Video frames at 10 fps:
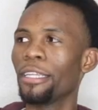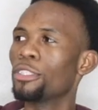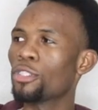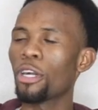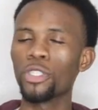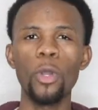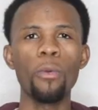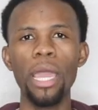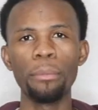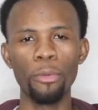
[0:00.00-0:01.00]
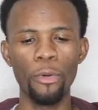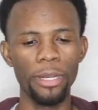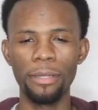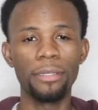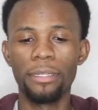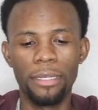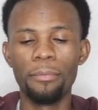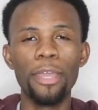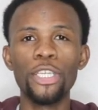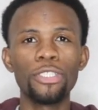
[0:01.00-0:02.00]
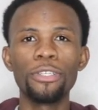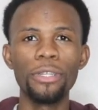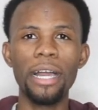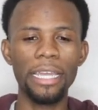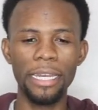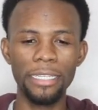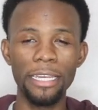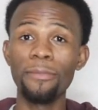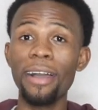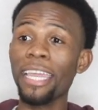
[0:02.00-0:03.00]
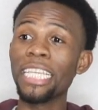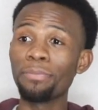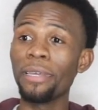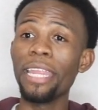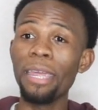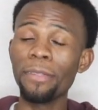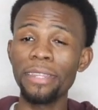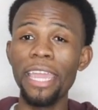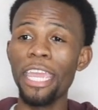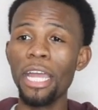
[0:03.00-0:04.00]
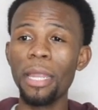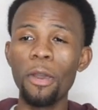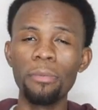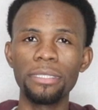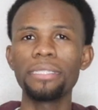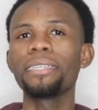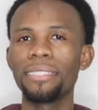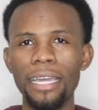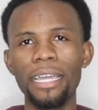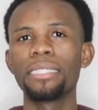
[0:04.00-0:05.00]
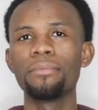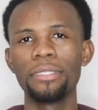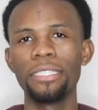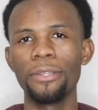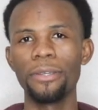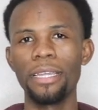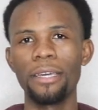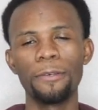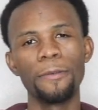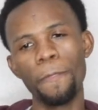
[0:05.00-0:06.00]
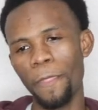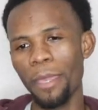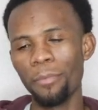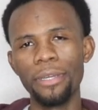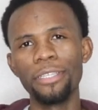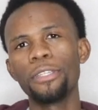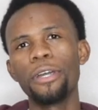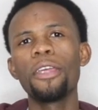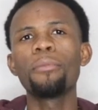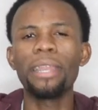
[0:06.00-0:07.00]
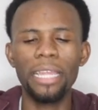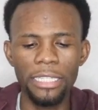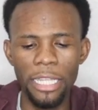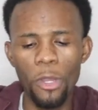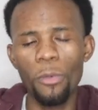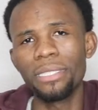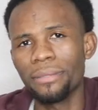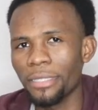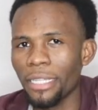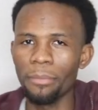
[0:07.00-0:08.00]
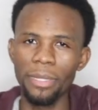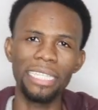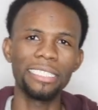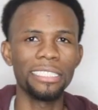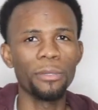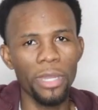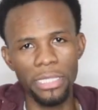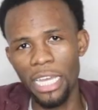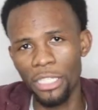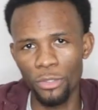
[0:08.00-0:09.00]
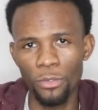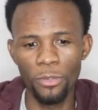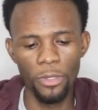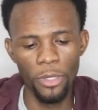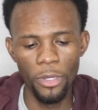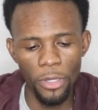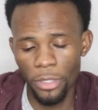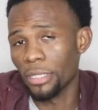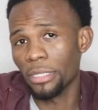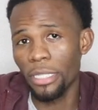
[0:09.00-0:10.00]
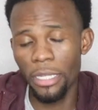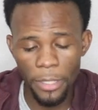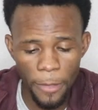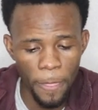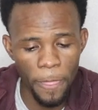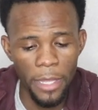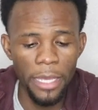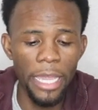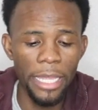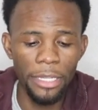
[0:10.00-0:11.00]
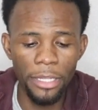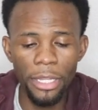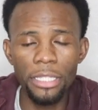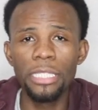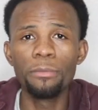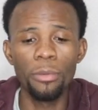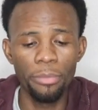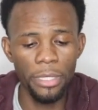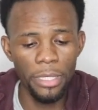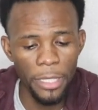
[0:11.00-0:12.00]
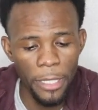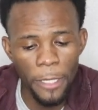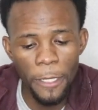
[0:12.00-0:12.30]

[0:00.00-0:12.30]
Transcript: talk to a whiteboard and make sure I get it done. If I can explain everything and I know mistakes, and I got the material down. But everybody got their own ways of studying, but that's just some ways I do to study. And then the other tip will be